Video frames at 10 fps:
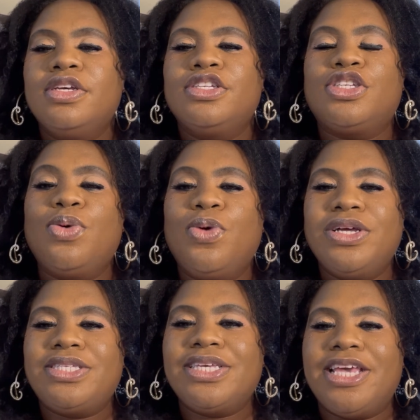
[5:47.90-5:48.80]
So
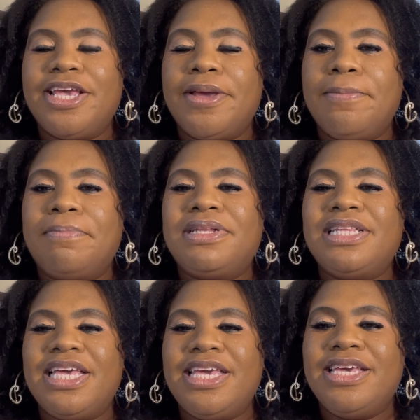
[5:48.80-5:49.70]
once again,
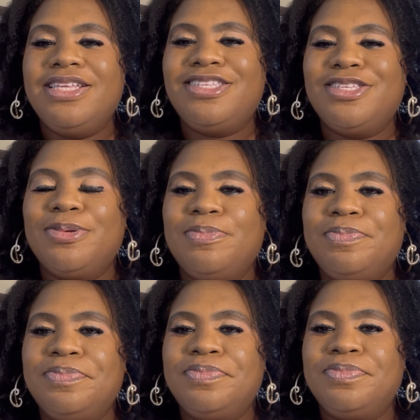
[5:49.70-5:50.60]
please
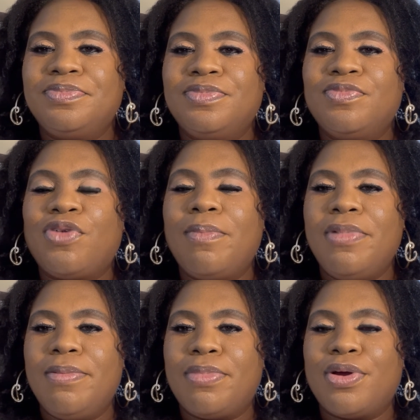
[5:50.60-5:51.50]

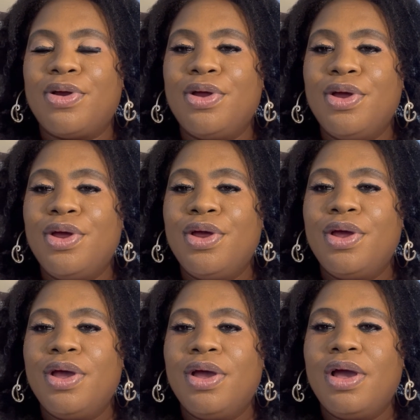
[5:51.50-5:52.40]
remember
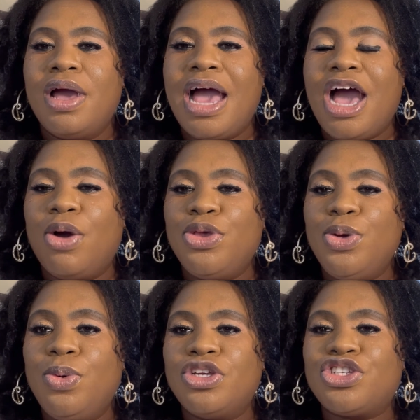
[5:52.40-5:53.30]
how
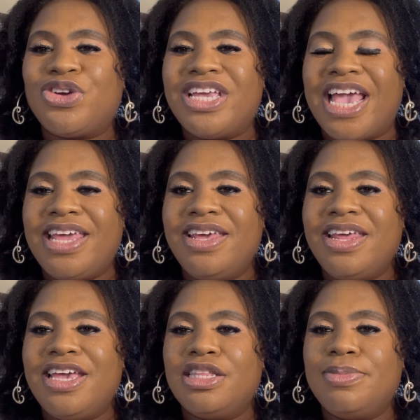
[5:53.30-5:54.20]
you was created
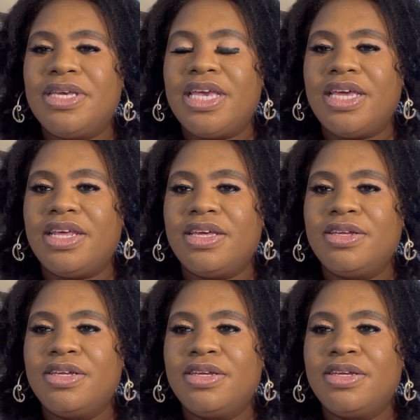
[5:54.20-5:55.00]
in the beginning